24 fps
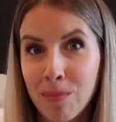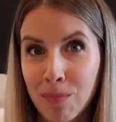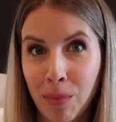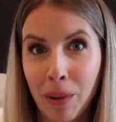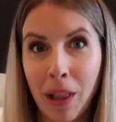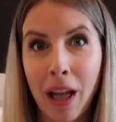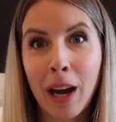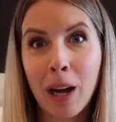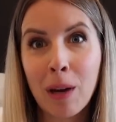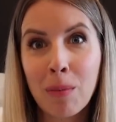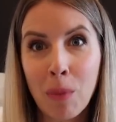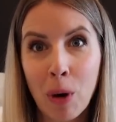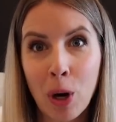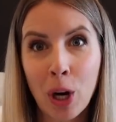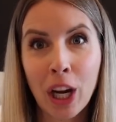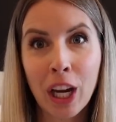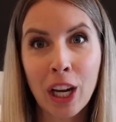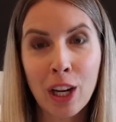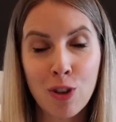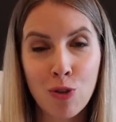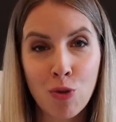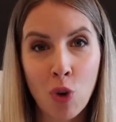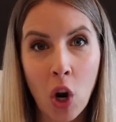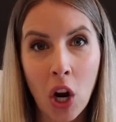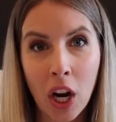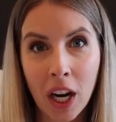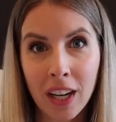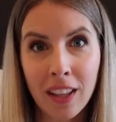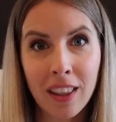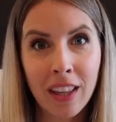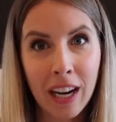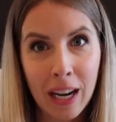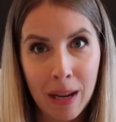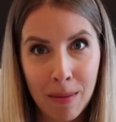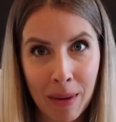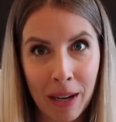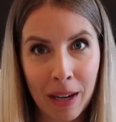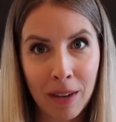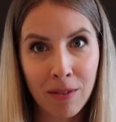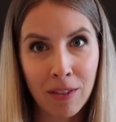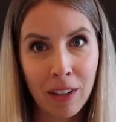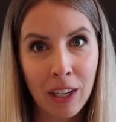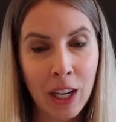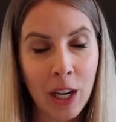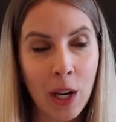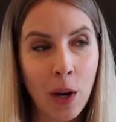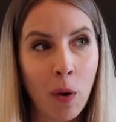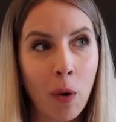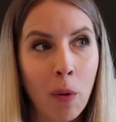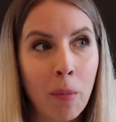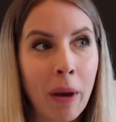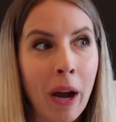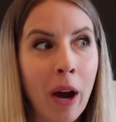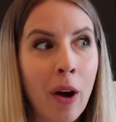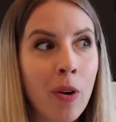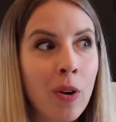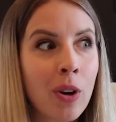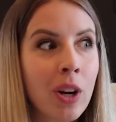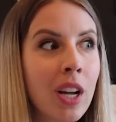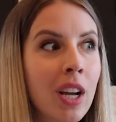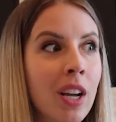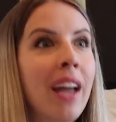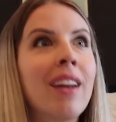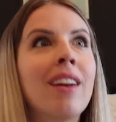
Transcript: black market drug that I made a video about.